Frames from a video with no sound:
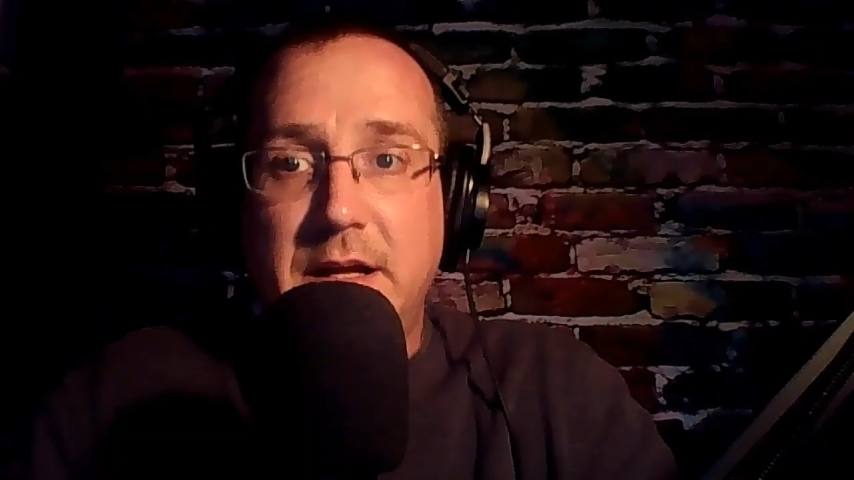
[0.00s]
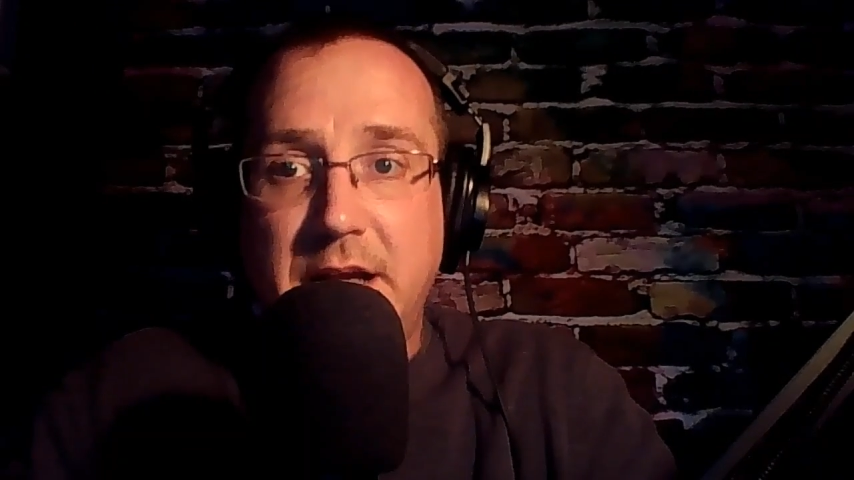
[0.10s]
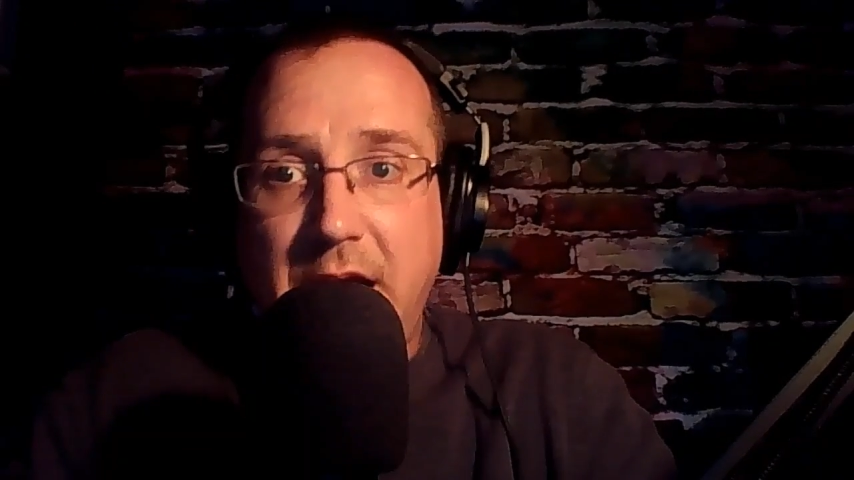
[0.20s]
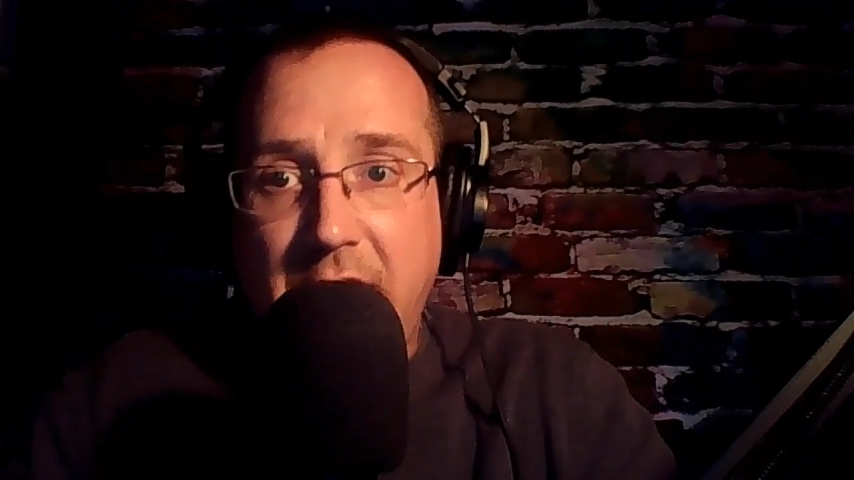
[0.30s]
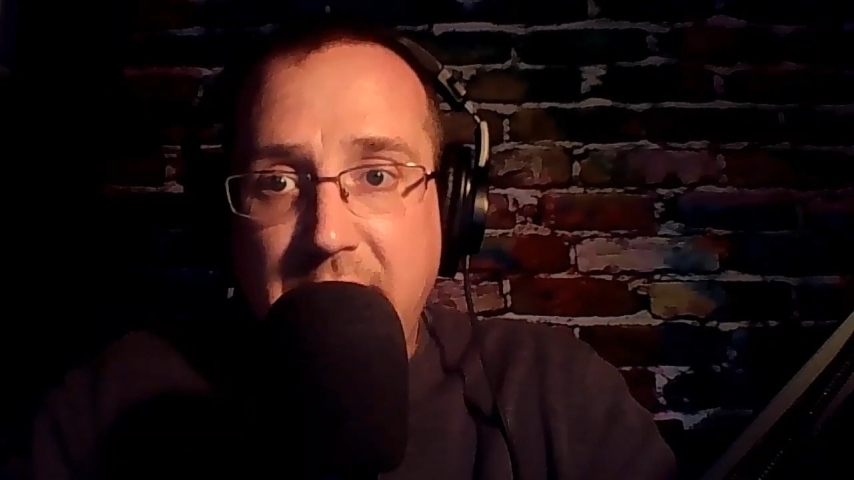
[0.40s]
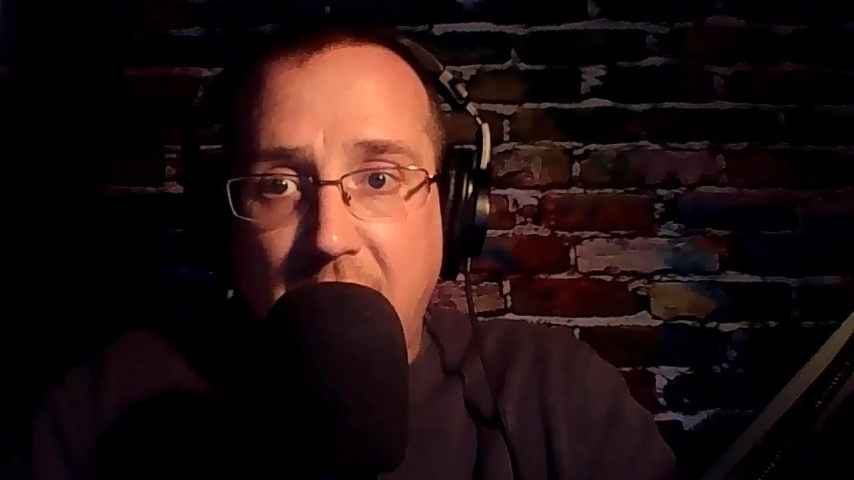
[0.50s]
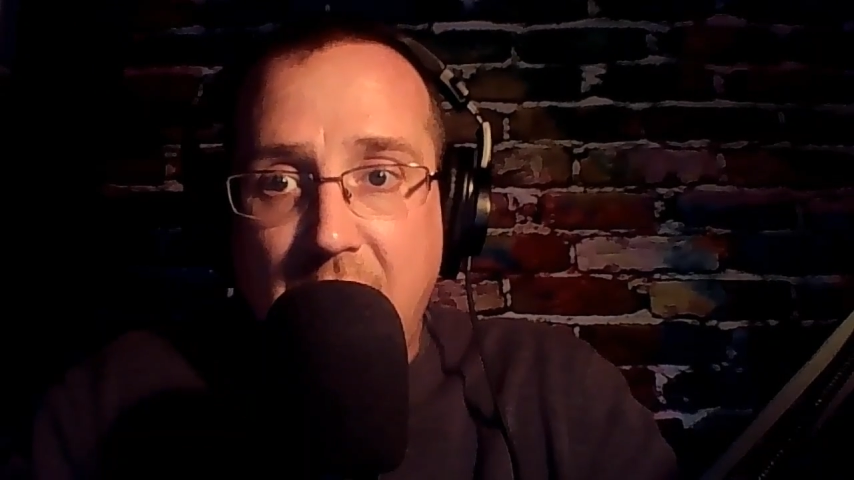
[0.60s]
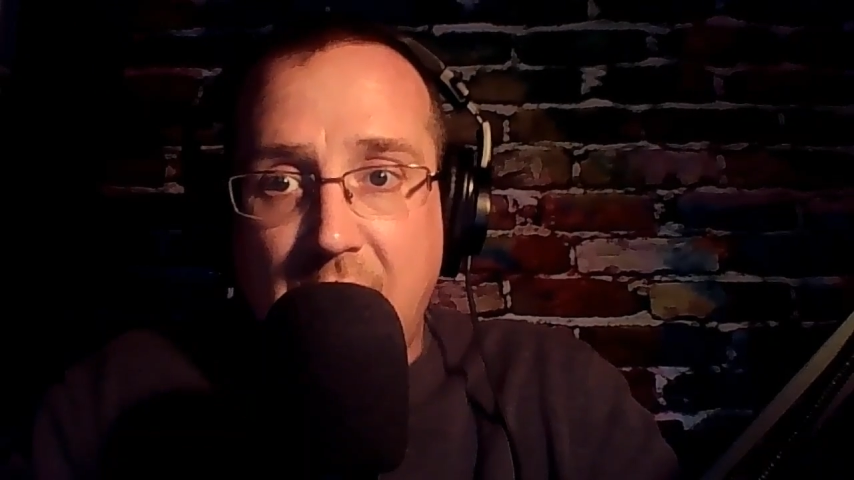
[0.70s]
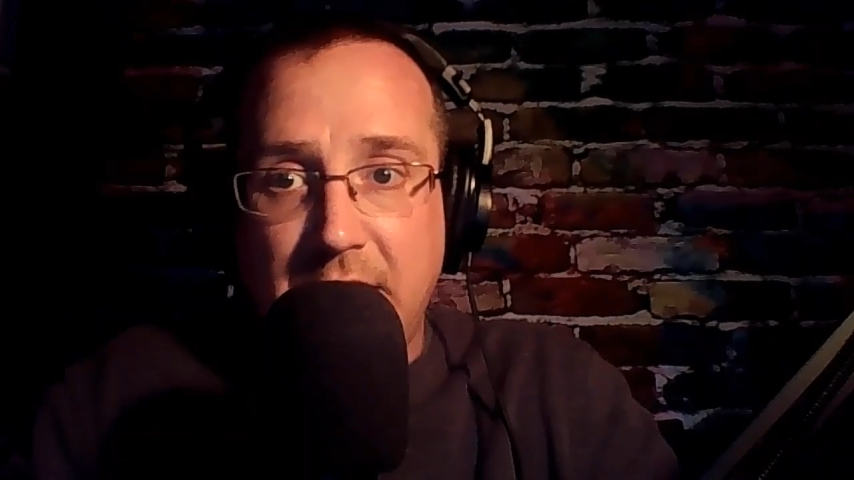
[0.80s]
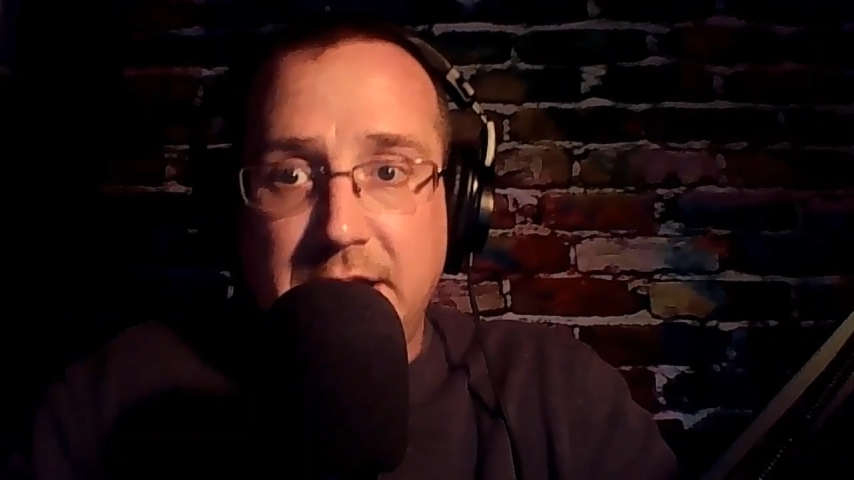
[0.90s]
And
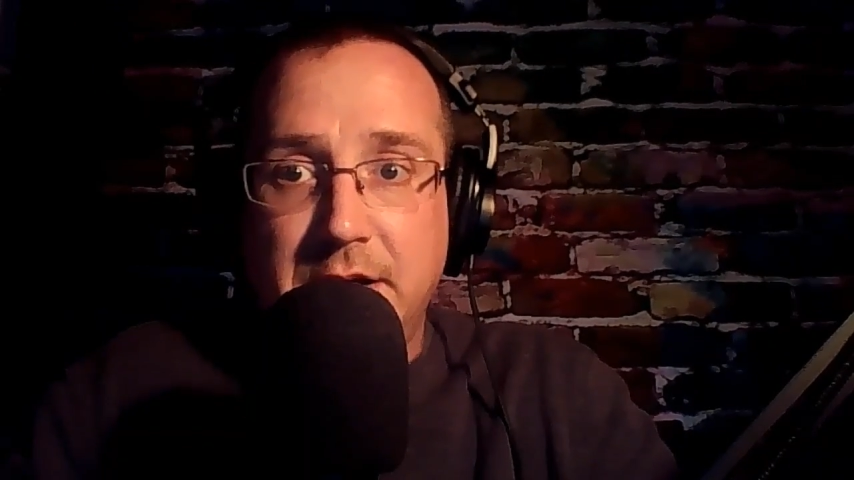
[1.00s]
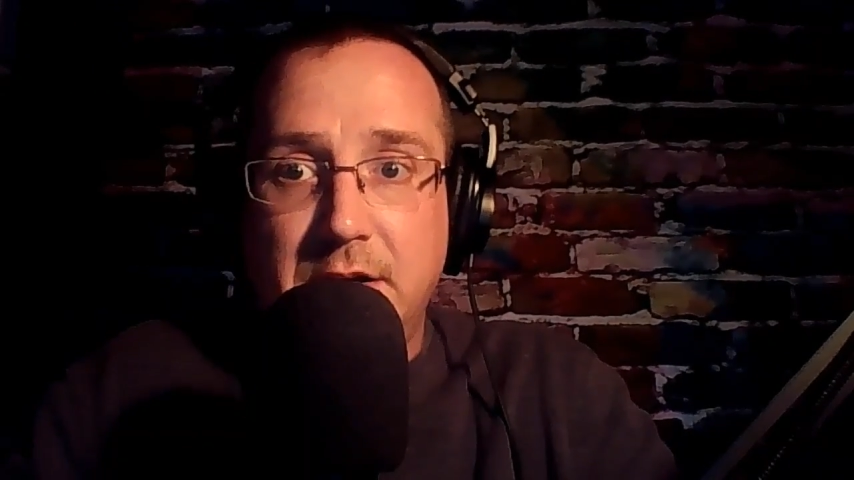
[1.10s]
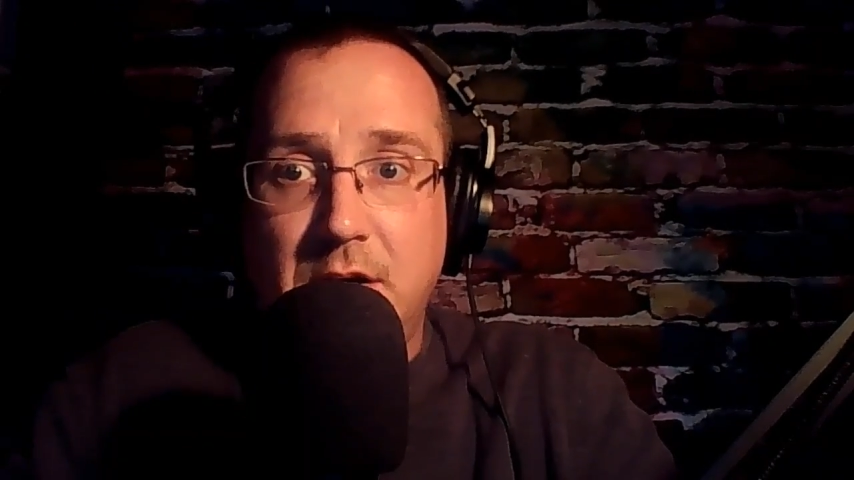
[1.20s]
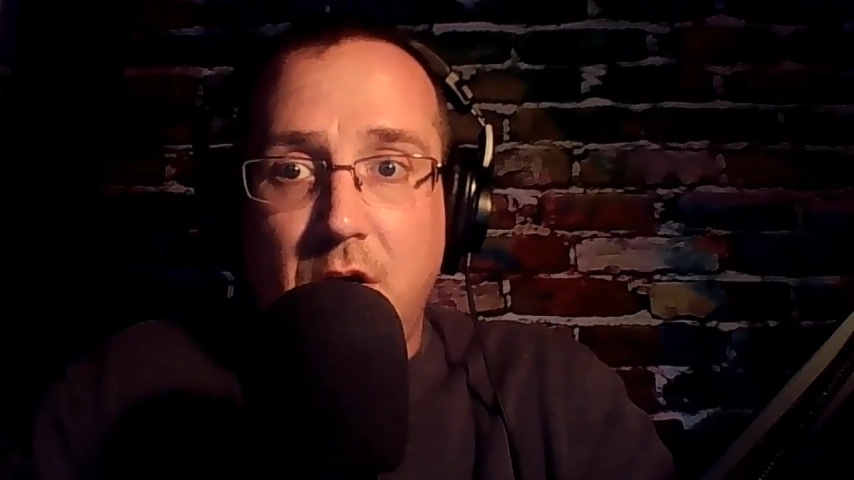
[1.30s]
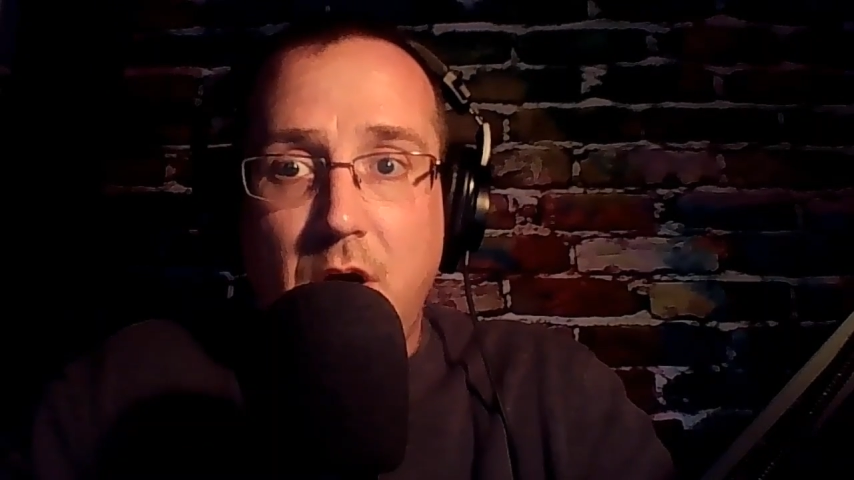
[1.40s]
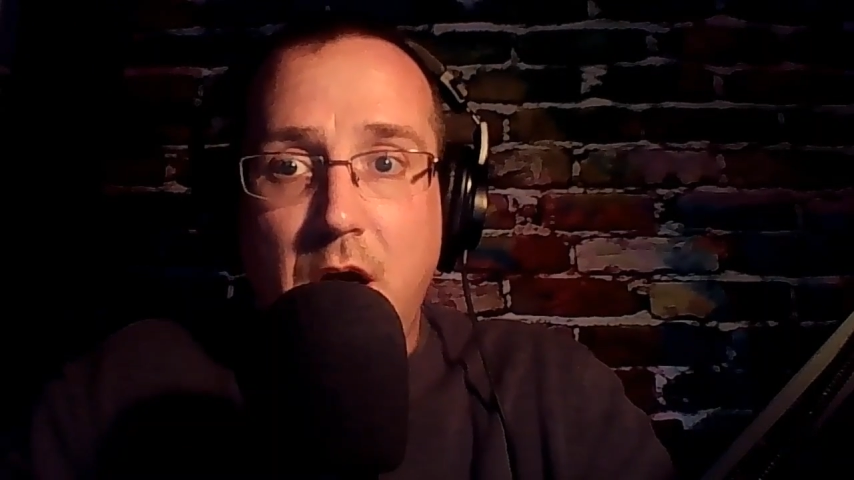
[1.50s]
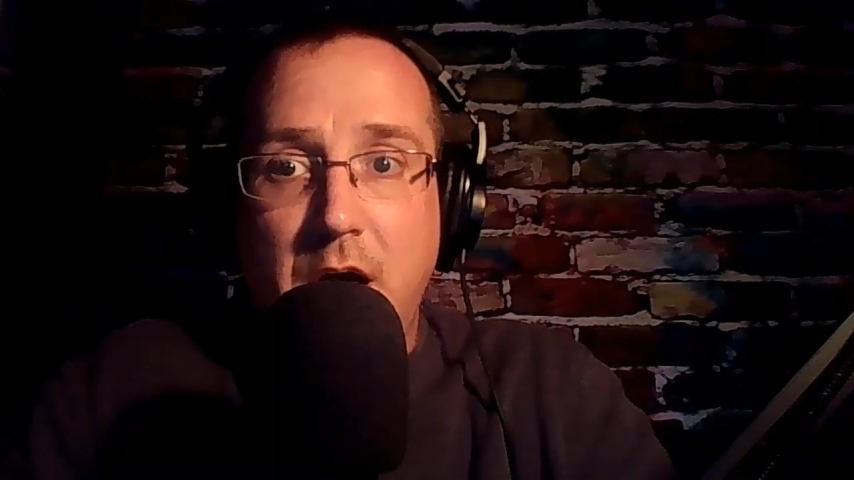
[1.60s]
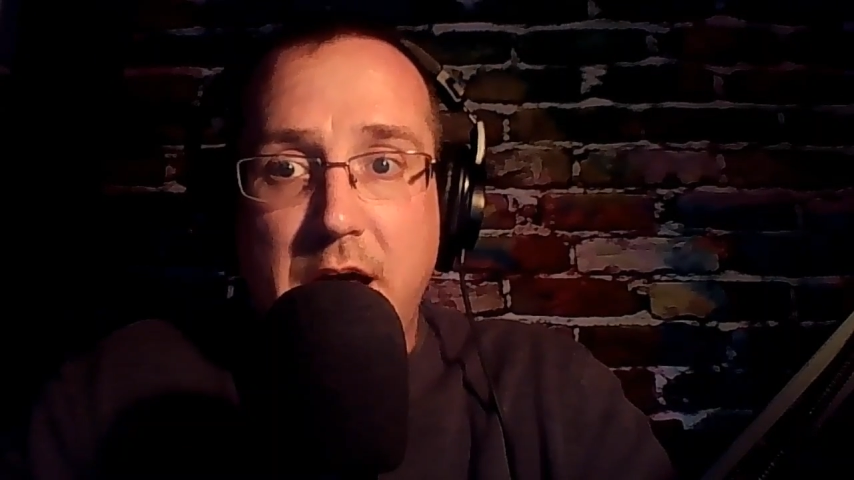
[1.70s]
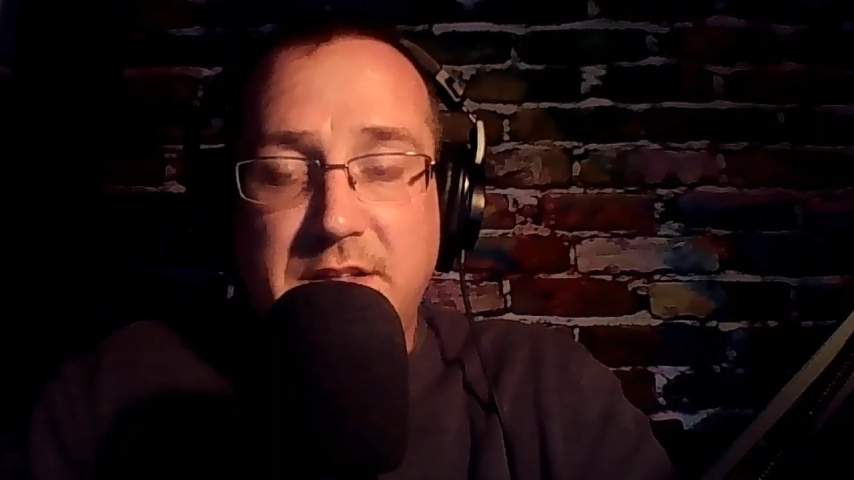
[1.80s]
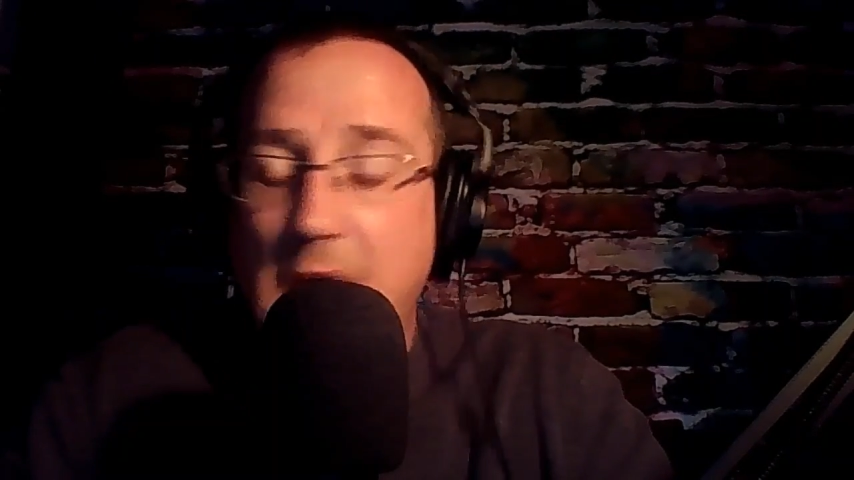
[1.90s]
AI,
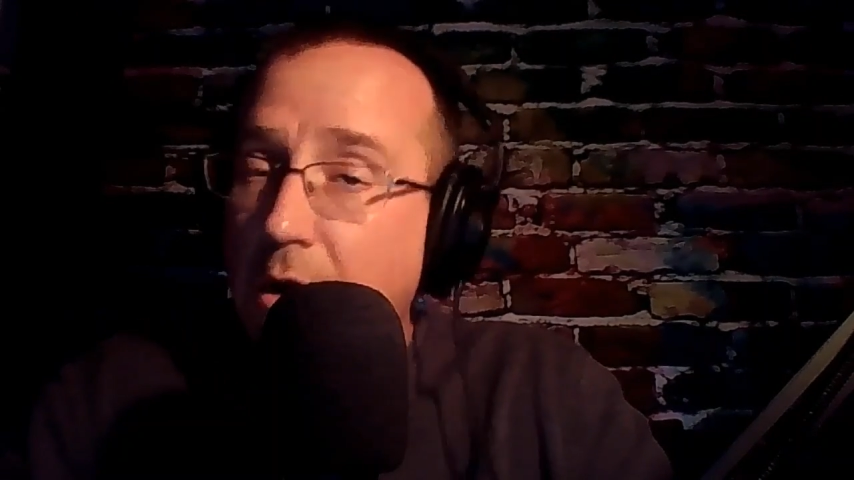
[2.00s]
as